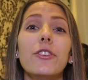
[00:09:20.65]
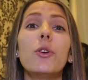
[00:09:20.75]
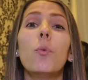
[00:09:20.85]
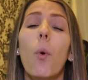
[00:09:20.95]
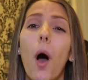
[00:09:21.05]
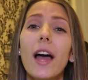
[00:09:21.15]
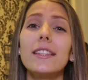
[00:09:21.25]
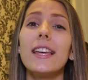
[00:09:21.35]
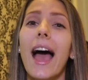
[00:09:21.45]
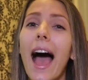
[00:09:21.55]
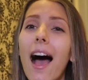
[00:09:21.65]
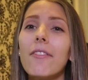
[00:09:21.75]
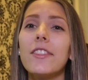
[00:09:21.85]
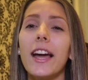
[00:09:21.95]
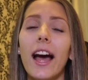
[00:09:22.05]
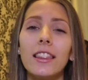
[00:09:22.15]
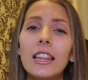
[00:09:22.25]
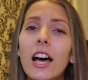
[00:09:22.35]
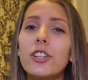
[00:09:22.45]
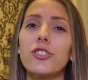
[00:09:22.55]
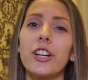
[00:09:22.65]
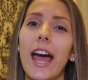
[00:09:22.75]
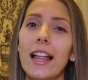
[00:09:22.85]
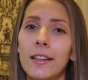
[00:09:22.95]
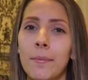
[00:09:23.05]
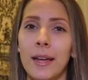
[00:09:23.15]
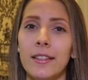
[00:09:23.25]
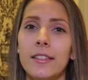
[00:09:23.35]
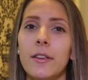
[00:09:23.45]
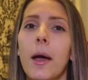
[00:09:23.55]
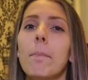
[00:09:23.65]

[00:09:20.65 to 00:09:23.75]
you want to have the luxury elements,